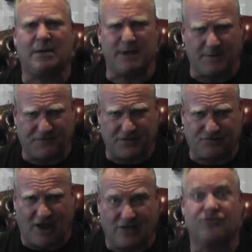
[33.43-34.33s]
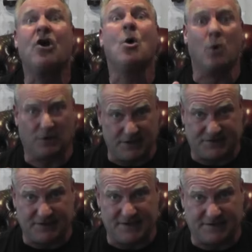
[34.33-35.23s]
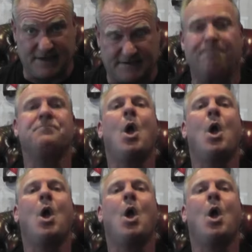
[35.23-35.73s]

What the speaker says: gonna be up for the challenge? Well, listen, listen, listen.